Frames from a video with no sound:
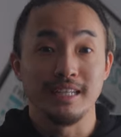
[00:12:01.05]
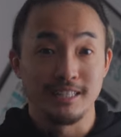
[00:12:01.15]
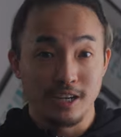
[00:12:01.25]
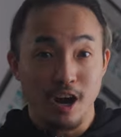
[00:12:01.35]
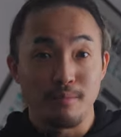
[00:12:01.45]
in
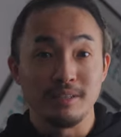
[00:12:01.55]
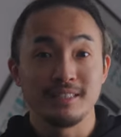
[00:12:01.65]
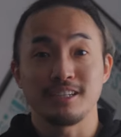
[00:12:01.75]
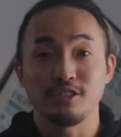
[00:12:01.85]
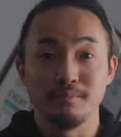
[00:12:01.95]
the comment
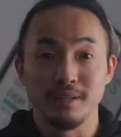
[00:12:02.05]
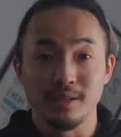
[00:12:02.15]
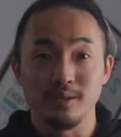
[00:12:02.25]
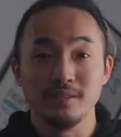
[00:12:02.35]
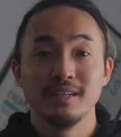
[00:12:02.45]
section
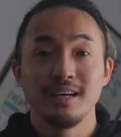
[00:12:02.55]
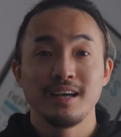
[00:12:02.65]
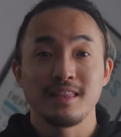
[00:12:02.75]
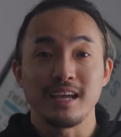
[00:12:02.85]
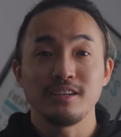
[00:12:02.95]
below.
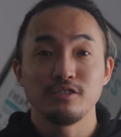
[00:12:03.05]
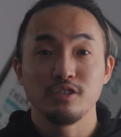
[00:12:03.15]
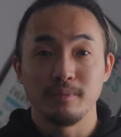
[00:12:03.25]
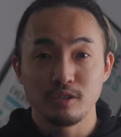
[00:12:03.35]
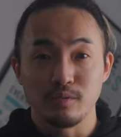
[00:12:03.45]
Thank you
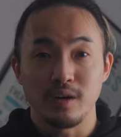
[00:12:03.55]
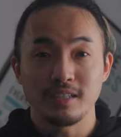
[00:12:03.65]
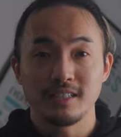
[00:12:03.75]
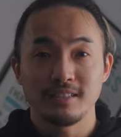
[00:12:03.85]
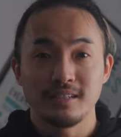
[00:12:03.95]
so much for
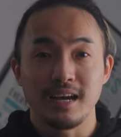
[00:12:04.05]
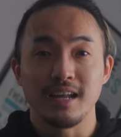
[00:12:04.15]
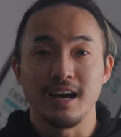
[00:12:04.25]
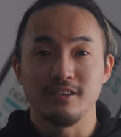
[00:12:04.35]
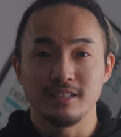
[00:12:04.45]
watching,
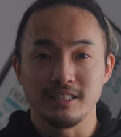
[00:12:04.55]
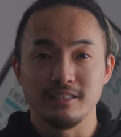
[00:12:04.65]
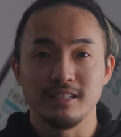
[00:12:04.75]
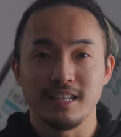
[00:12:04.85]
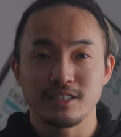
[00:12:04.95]
and I'll see you
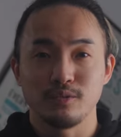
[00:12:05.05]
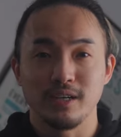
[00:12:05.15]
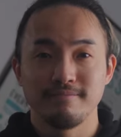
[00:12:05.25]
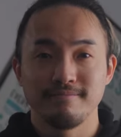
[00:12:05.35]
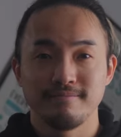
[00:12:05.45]
in the next
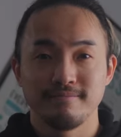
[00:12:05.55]
one.